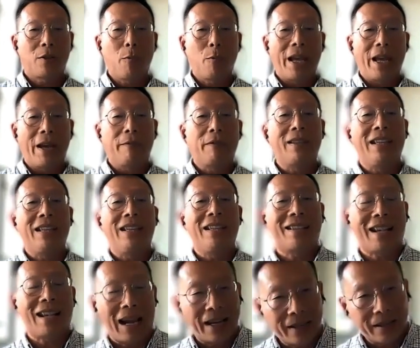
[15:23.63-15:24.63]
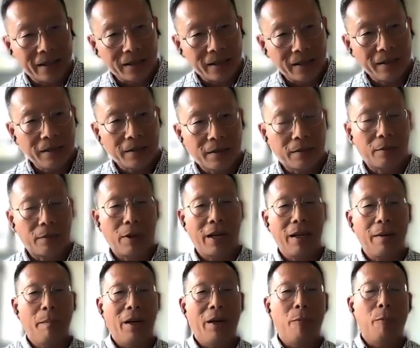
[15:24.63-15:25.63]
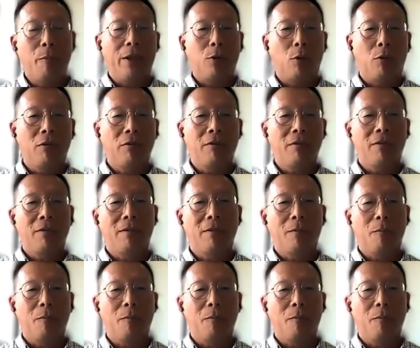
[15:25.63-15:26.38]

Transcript: So we have the desire, right, but we don't